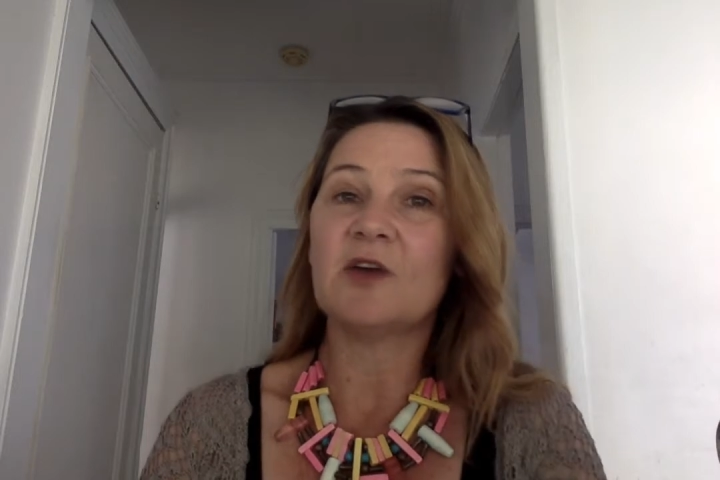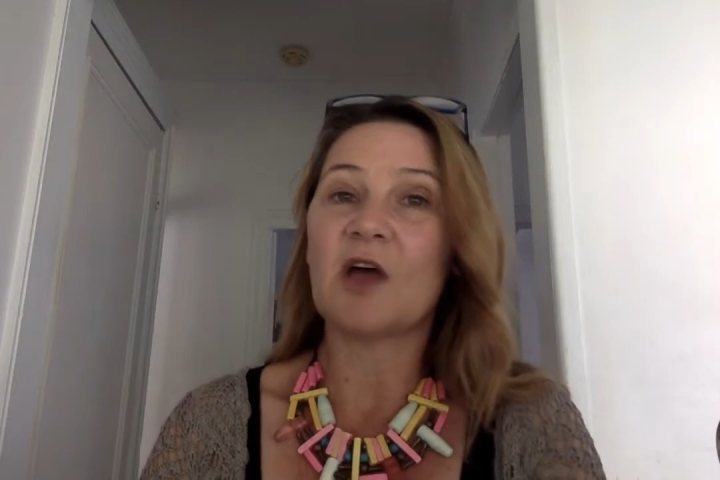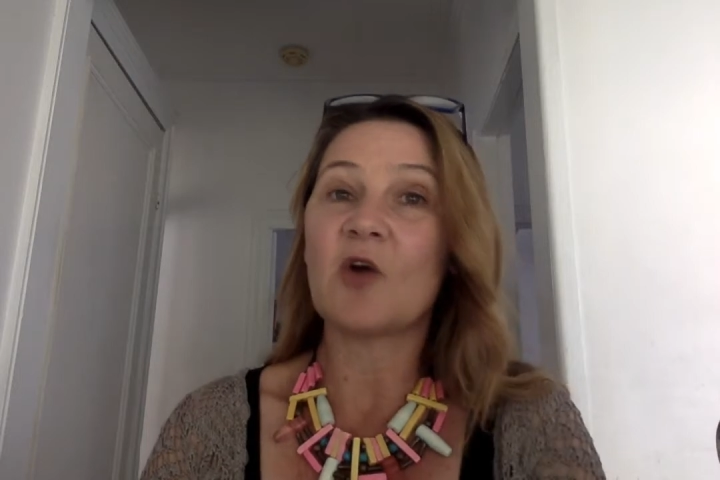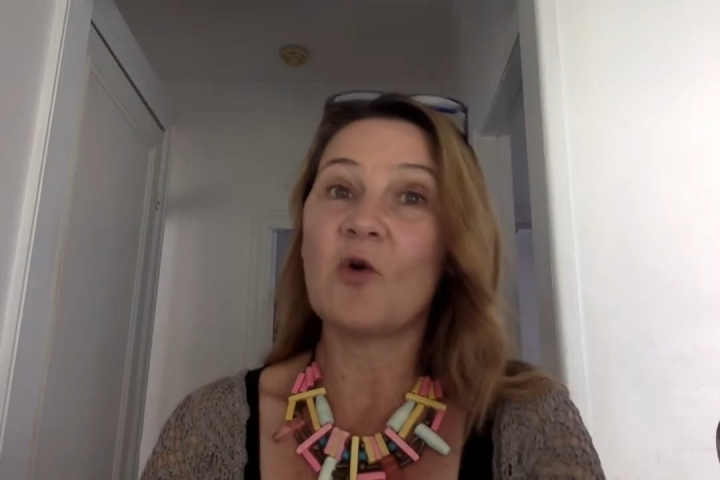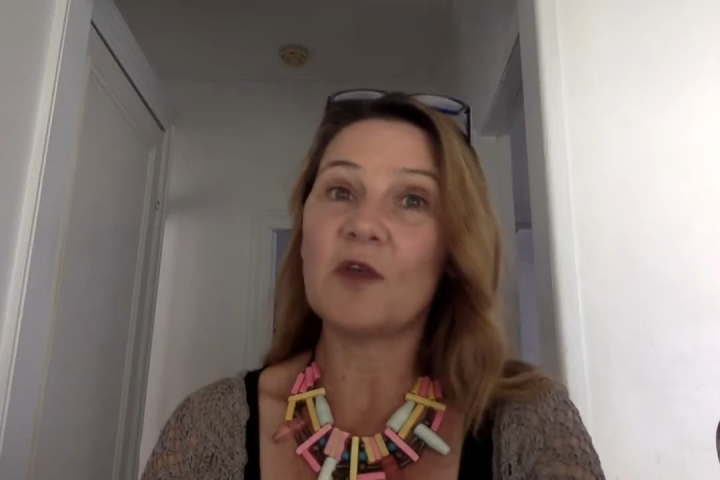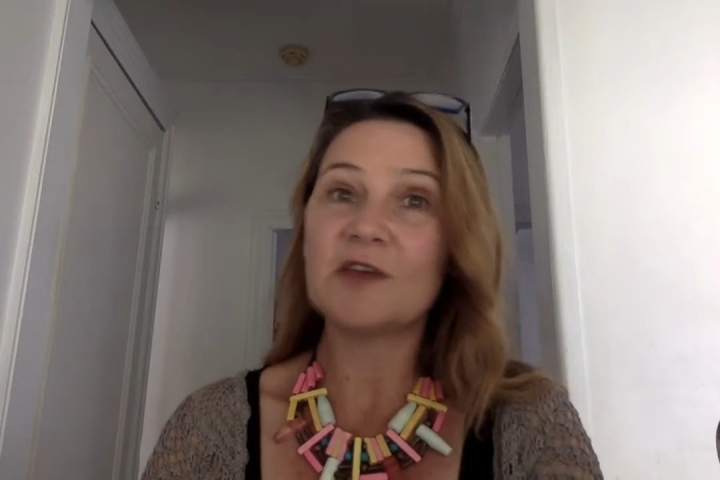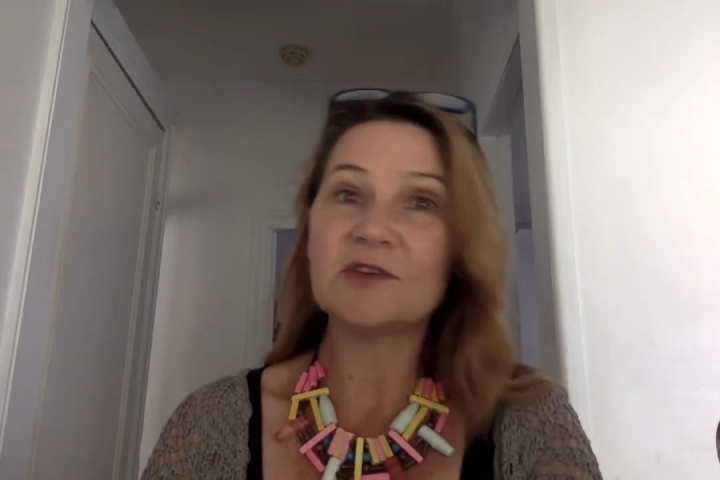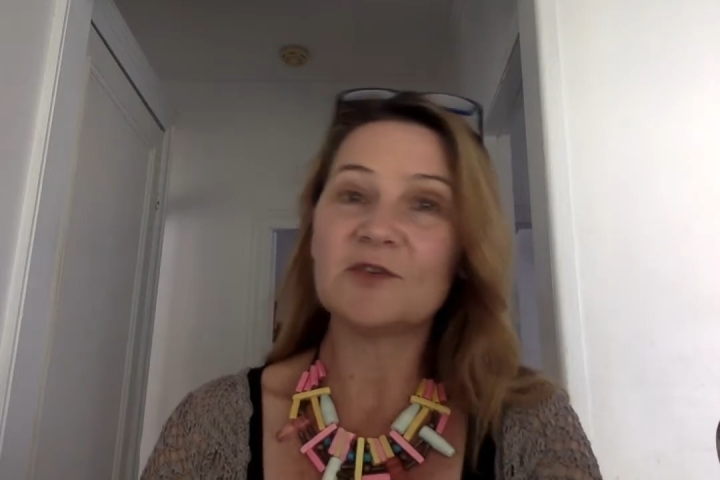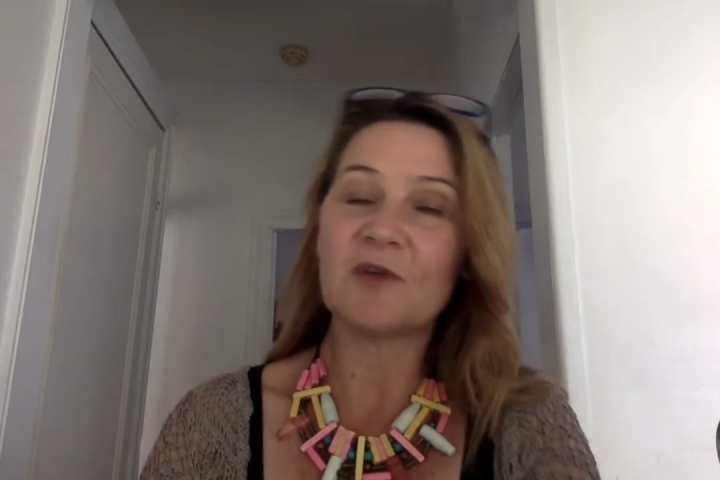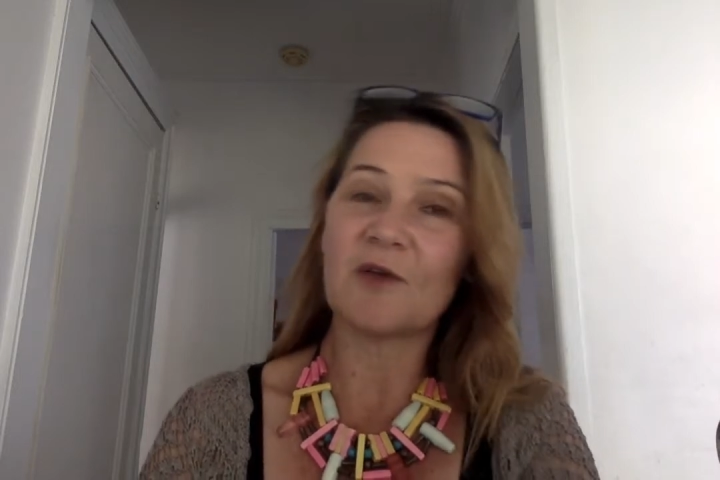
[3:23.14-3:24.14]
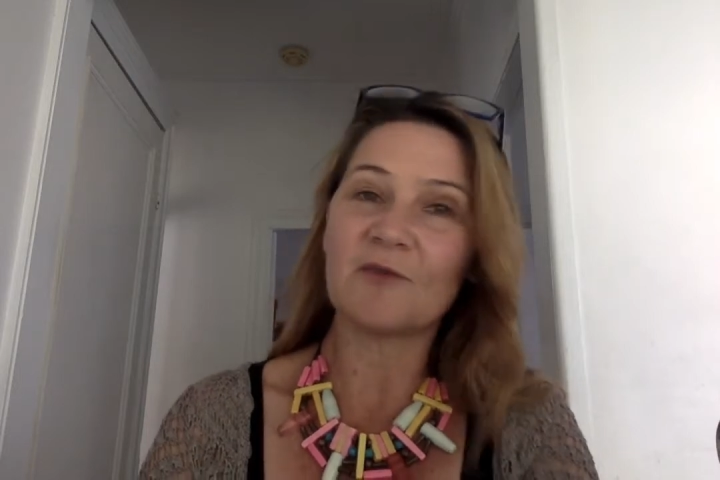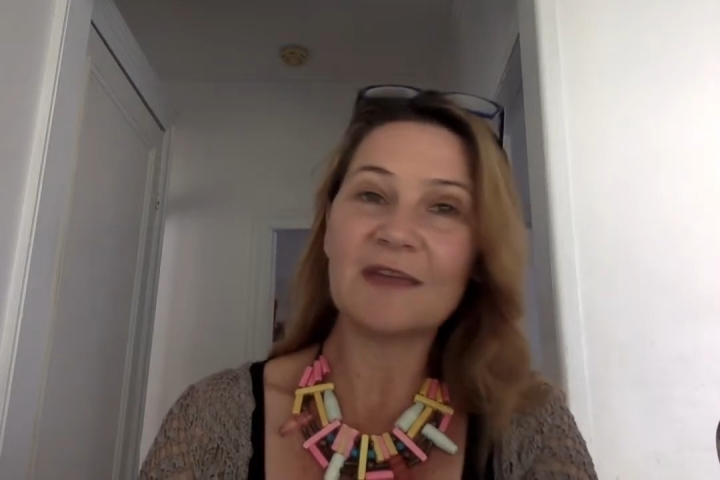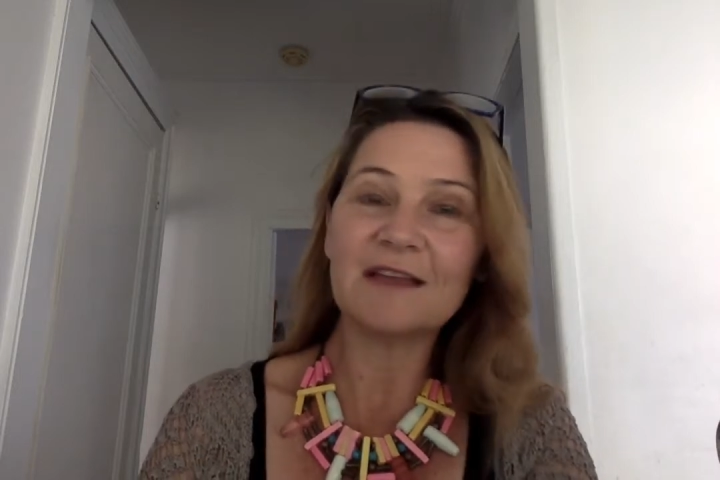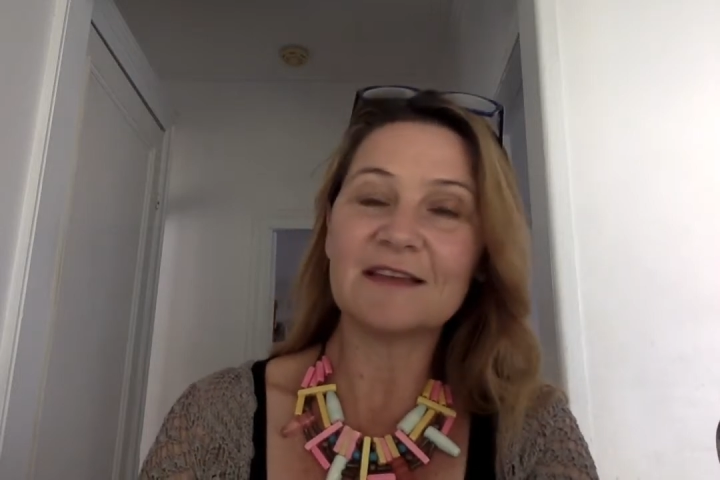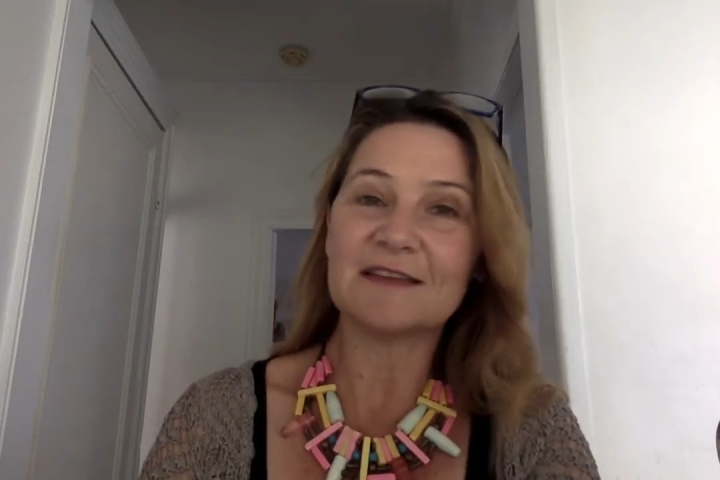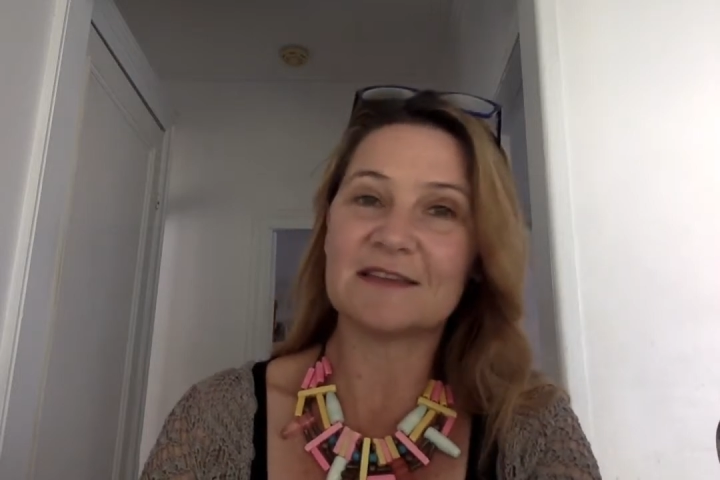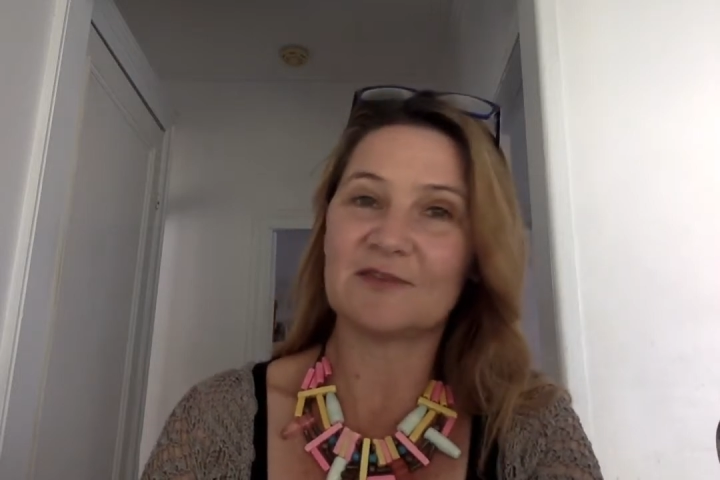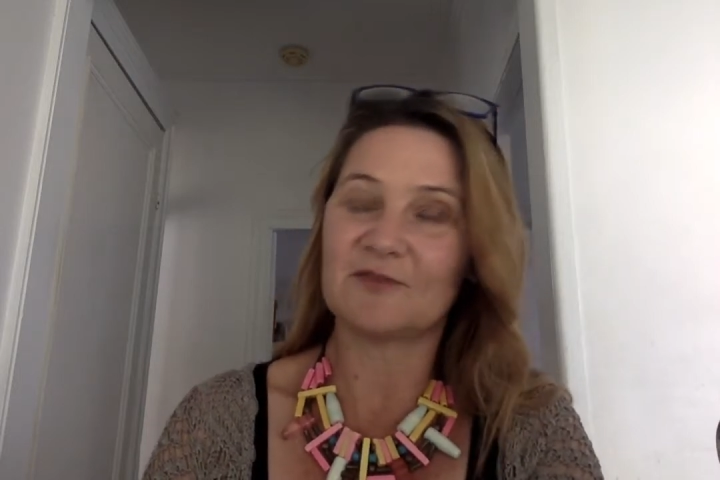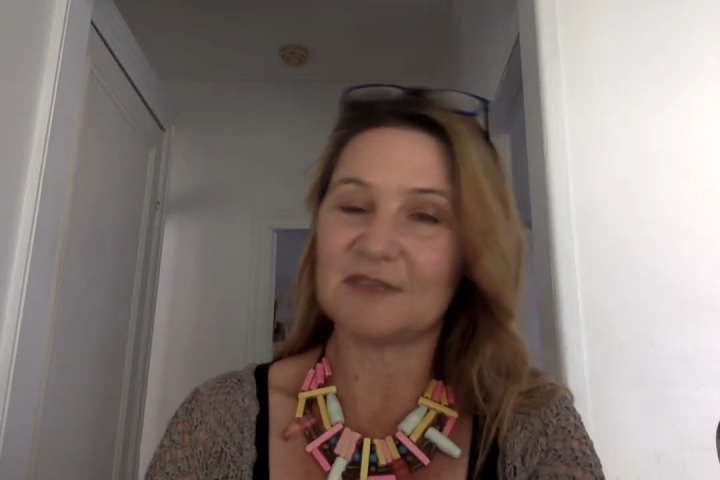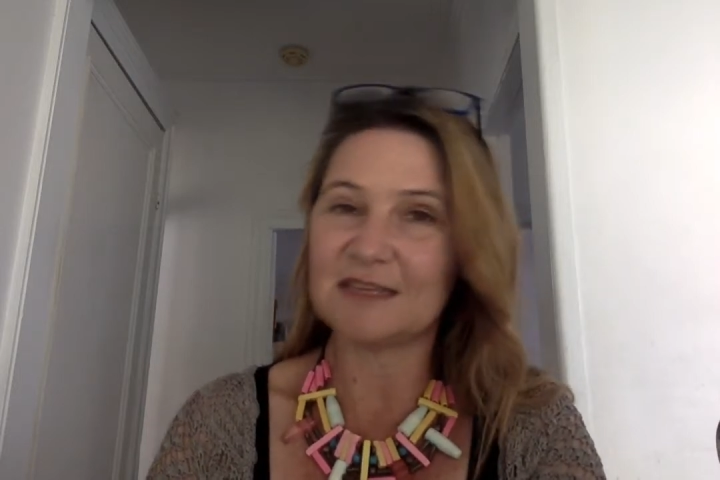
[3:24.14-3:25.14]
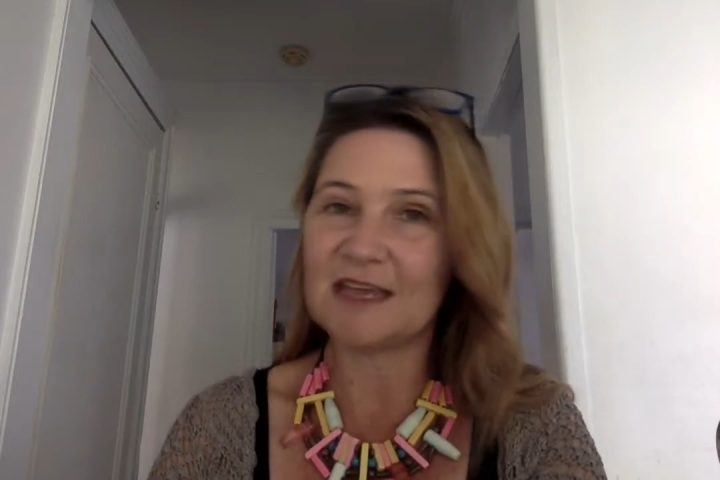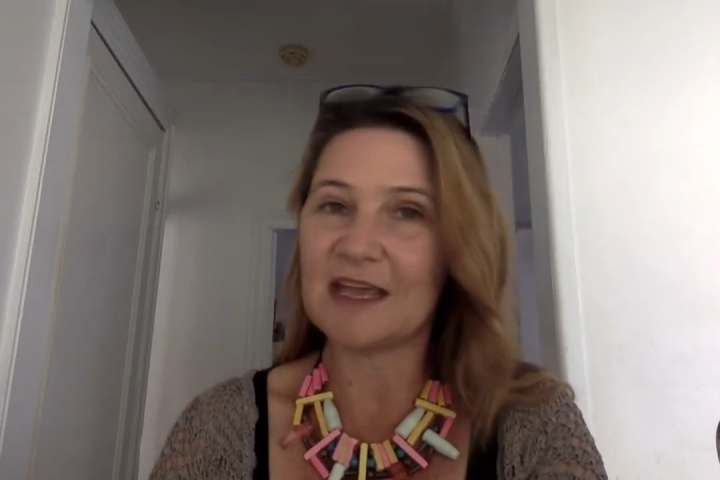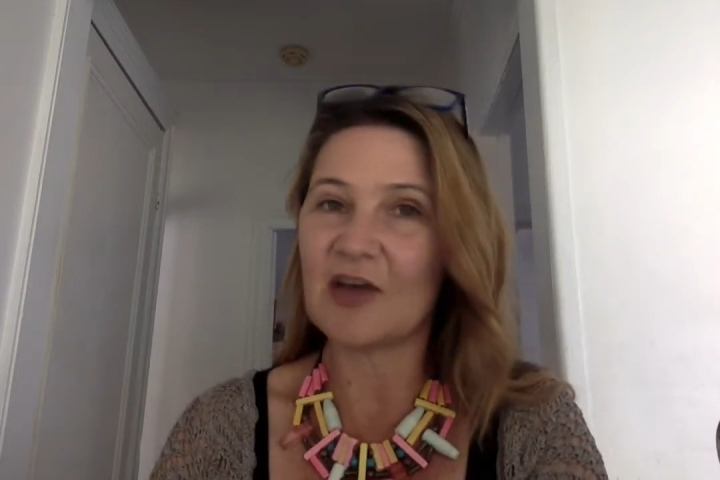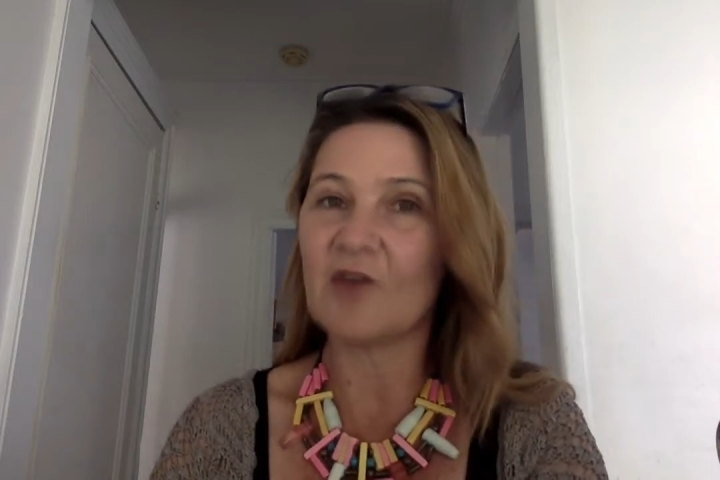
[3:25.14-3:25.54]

according to a realist critique